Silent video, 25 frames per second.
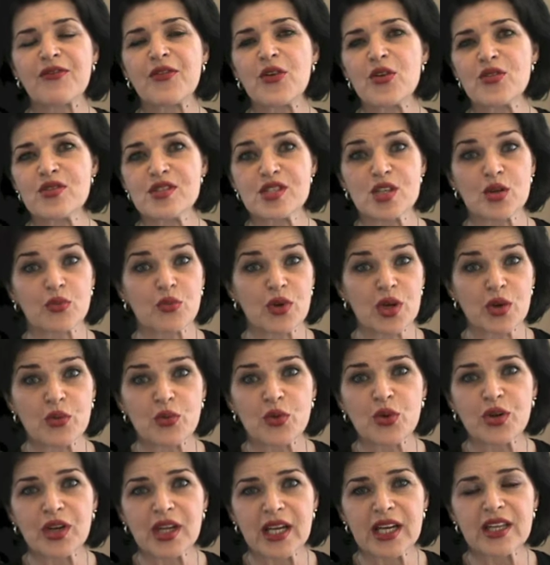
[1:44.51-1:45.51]
foods that we
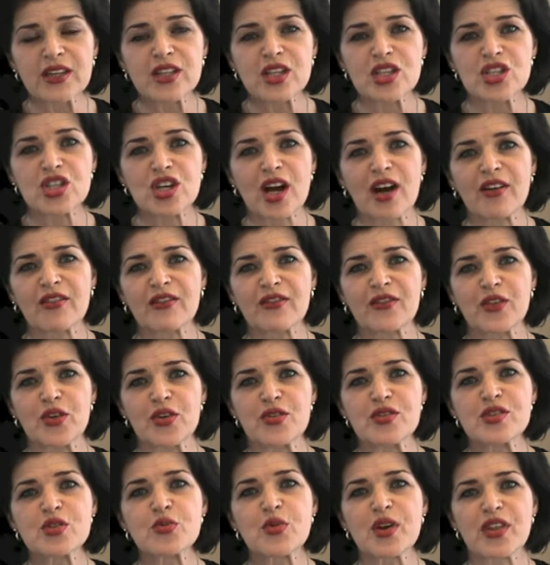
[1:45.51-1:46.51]
would eat, the junk
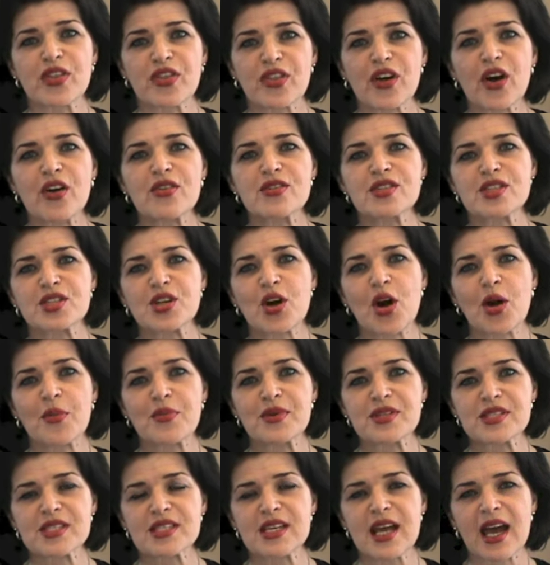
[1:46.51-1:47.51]
foods, with those
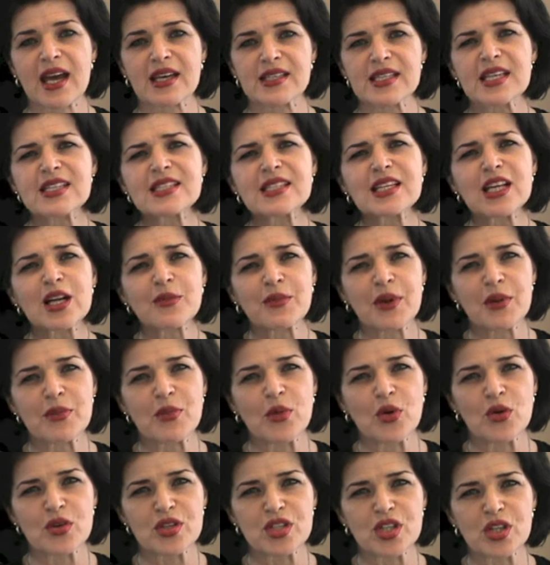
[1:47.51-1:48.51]
type of snacks. There's a little bit
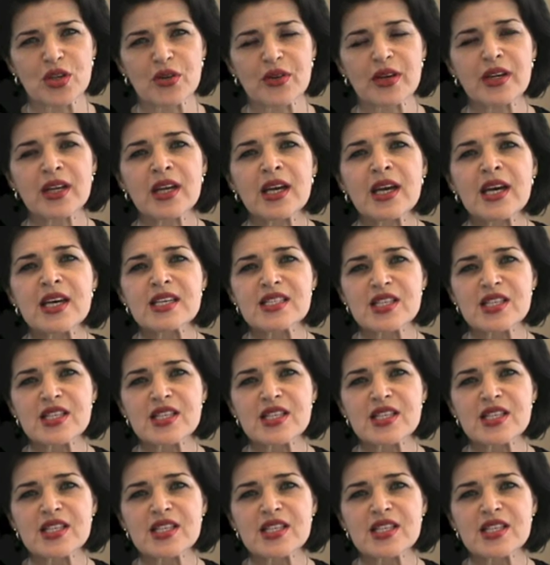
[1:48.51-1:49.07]
more to it.